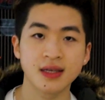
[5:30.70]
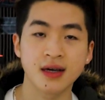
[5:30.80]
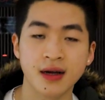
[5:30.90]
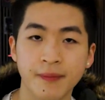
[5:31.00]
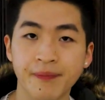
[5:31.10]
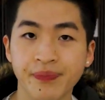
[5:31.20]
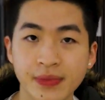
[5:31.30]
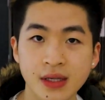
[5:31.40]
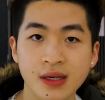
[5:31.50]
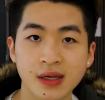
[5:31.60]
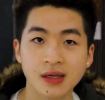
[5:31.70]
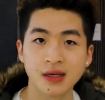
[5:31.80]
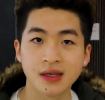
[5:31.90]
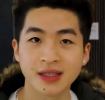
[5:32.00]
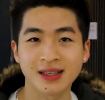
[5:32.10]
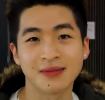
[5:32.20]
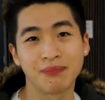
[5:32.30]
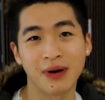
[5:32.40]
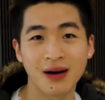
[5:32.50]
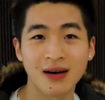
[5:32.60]
the like a
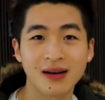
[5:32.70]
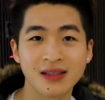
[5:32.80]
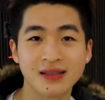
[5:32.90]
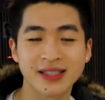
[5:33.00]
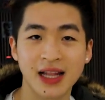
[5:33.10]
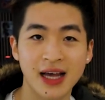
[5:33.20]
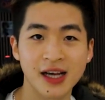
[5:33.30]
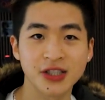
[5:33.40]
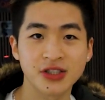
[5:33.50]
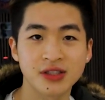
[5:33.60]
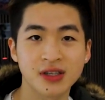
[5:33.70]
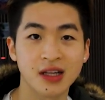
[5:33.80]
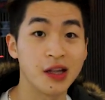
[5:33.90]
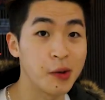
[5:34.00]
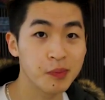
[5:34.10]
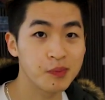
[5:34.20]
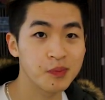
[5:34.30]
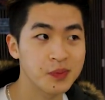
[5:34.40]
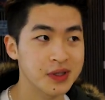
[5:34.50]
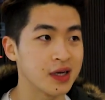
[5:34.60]
bar slash club
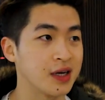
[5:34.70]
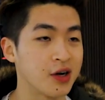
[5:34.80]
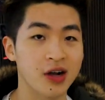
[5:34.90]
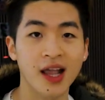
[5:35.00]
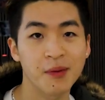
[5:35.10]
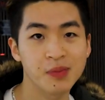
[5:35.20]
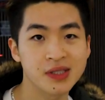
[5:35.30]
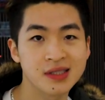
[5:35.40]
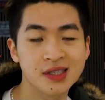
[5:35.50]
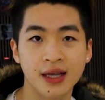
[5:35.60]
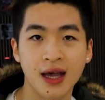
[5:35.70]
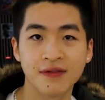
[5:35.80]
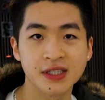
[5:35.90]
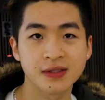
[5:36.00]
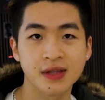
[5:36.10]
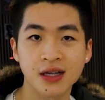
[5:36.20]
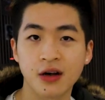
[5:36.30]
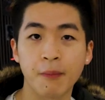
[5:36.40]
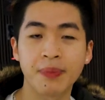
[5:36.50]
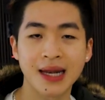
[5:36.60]
on campus. They have this thing
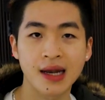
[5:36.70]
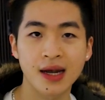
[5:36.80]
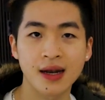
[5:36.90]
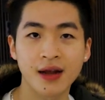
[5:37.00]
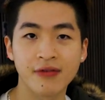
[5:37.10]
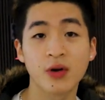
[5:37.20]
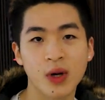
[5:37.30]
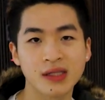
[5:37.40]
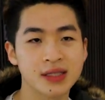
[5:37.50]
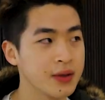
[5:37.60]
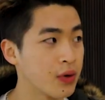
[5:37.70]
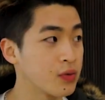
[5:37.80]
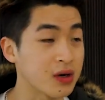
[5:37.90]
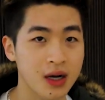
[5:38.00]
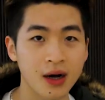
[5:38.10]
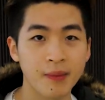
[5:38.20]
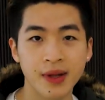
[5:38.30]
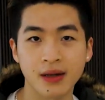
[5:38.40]
called Pit Night every Wednesday where we'll come